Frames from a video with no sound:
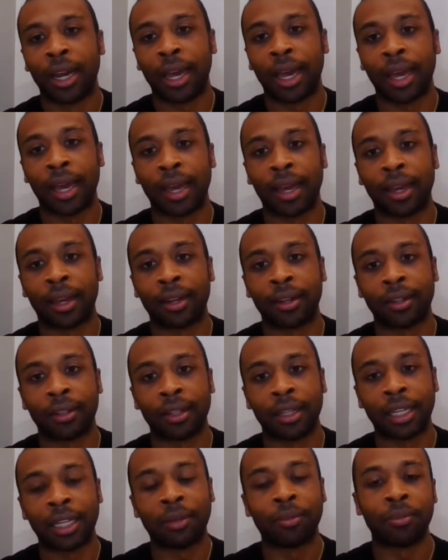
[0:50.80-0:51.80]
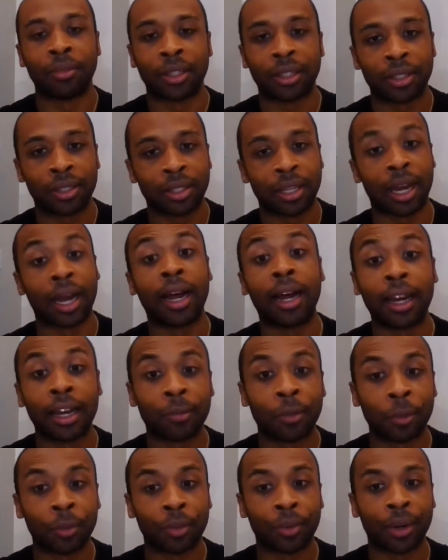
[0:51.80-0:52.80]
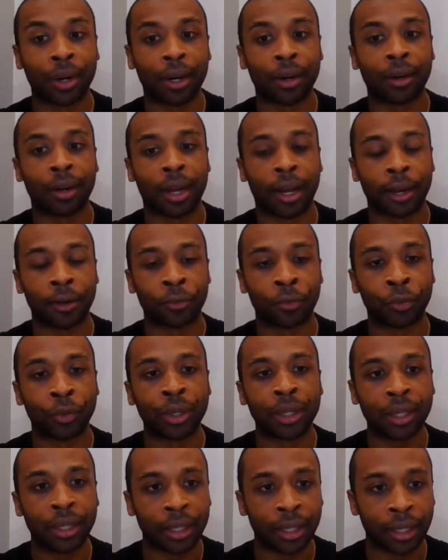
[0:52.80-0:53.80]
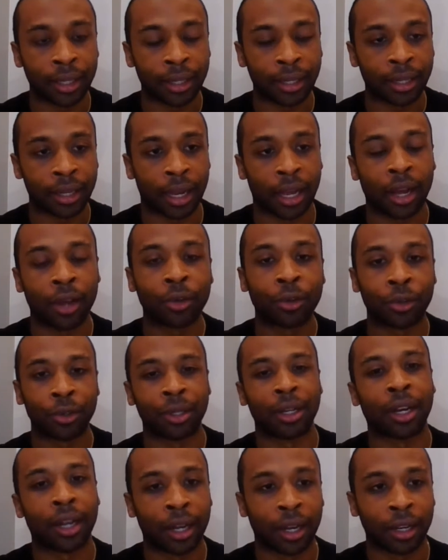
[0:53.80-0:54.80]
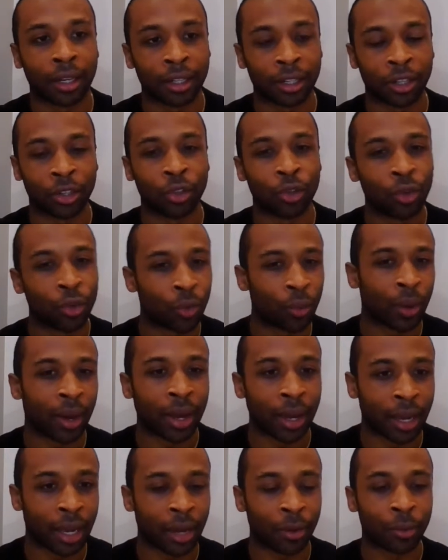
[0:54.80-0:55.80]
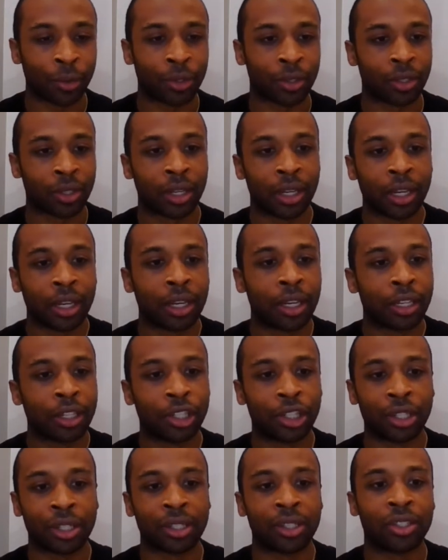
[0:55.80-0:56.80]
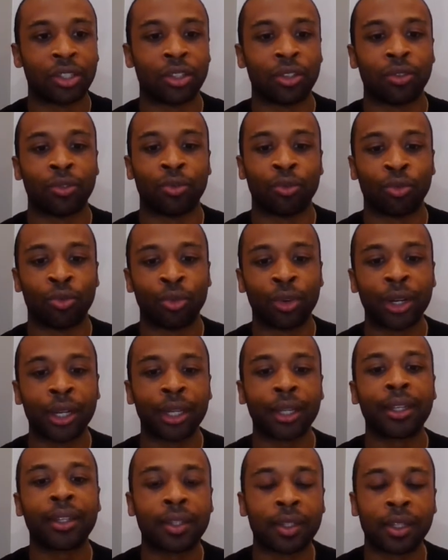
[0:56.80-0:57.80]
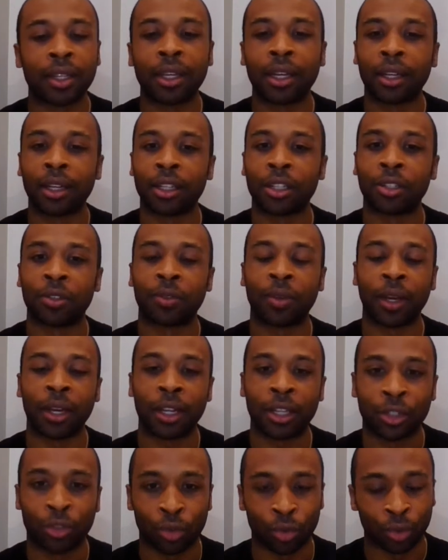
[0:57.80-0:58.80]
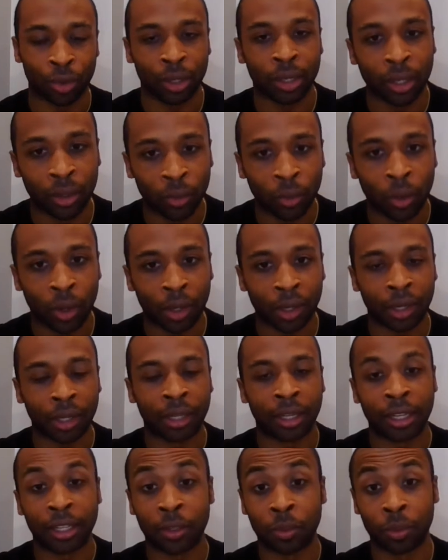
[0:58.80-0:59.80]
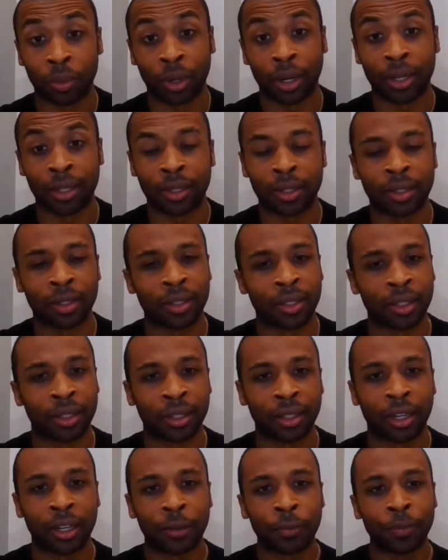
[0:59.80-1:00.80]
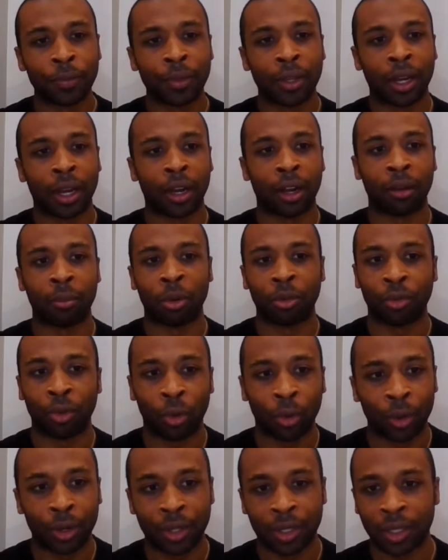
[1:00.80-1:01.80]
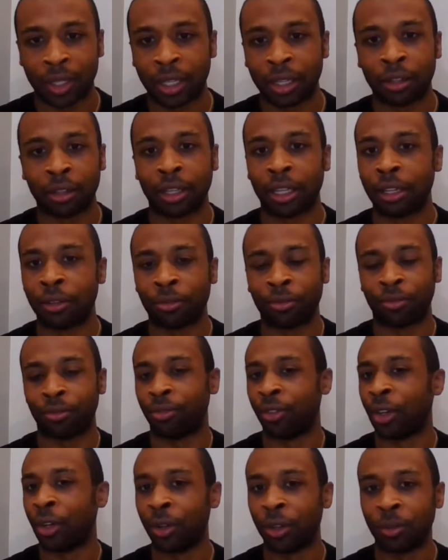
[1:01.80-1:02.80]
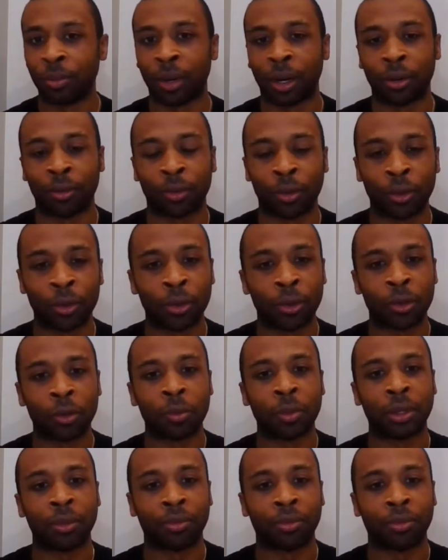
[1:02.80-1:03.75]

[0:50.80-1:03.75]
And in this time of prayer, I really encountered God in a new way. I was just really seeking His face, really wanting His presence. And of course, he filled my room. He